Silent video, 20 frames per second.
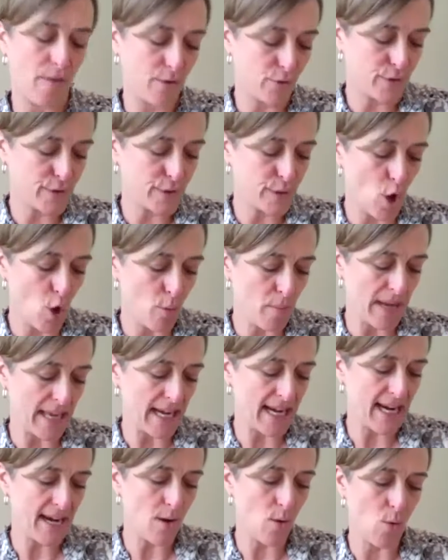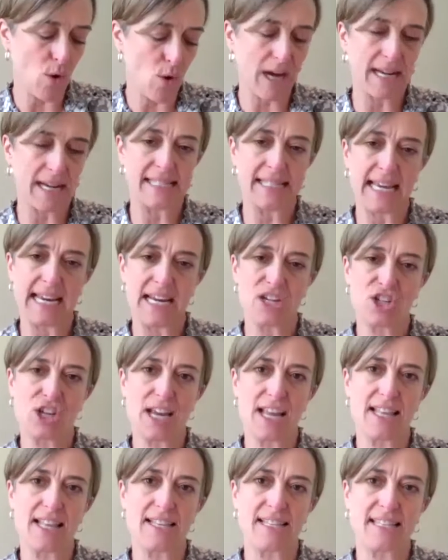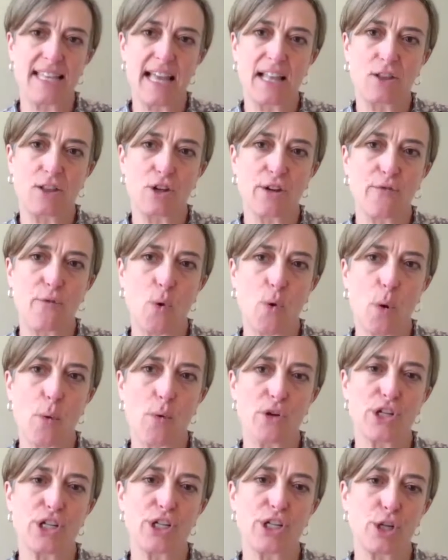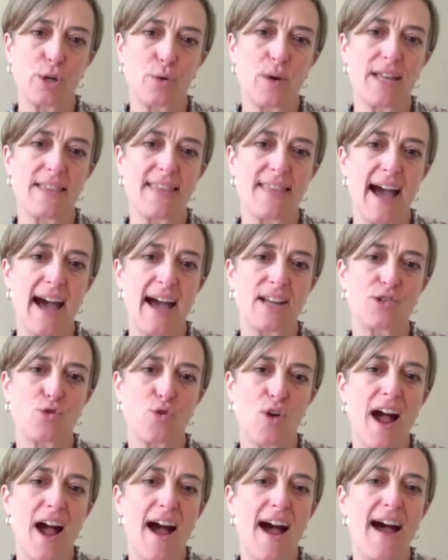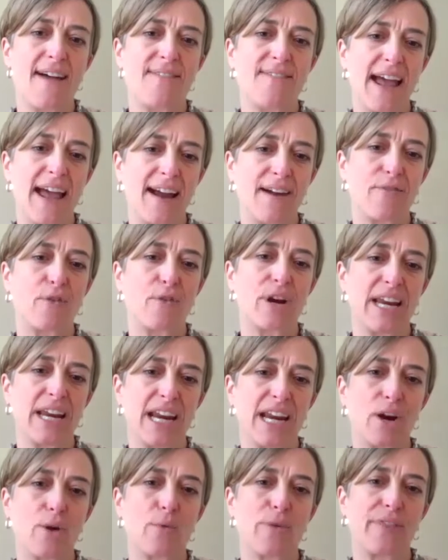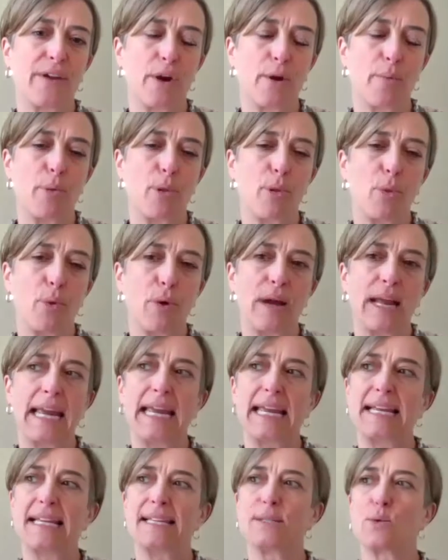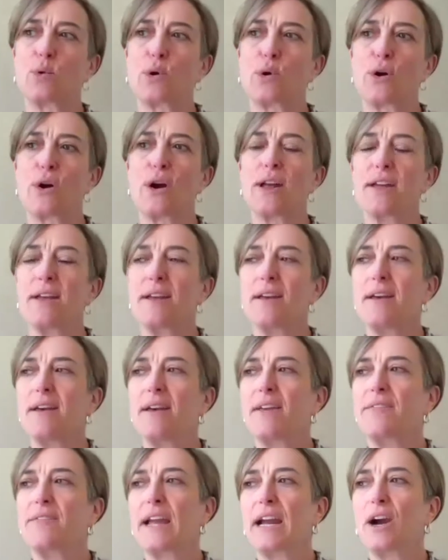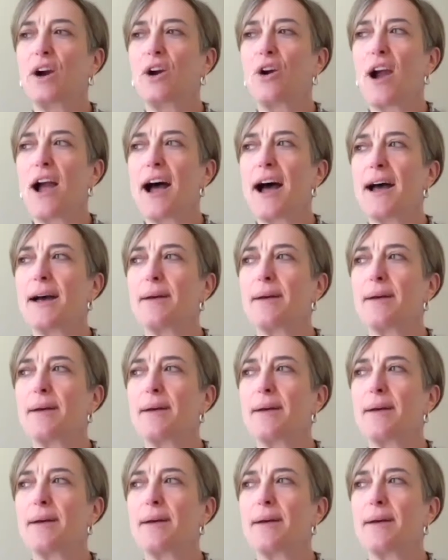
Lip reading: There's so many organizations that look forward to doing that drive every year with their employees or their